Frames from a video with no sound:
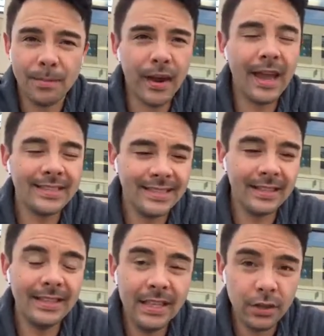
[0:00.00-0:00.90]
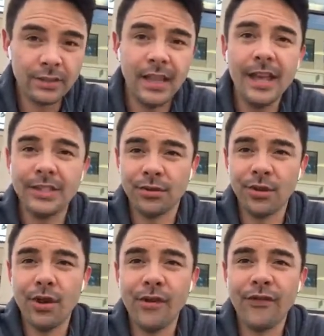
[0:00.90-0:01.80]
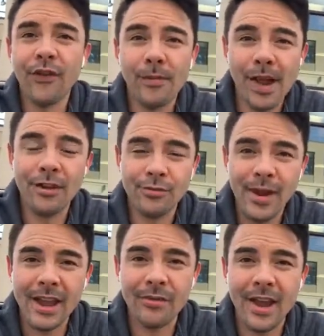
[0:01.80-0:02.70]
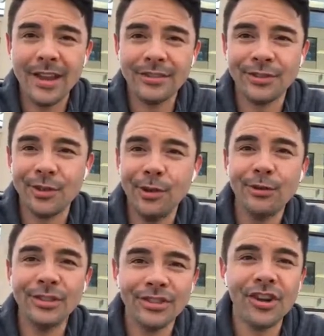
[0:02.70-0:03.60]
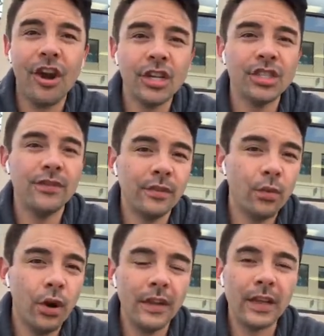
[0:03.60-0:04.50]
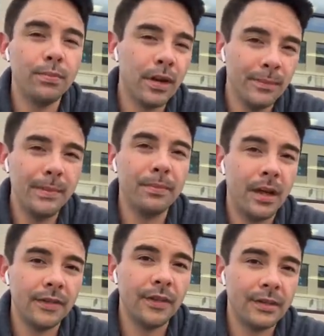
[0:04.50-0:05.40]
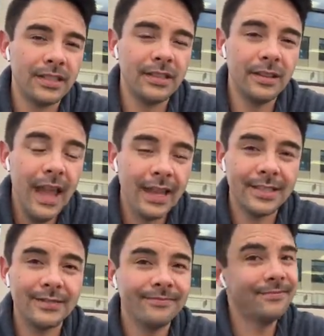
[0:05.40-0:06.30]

but I still need those legs to grow for my own rank, right? So who's in charge of enrolling and putting people on those legs?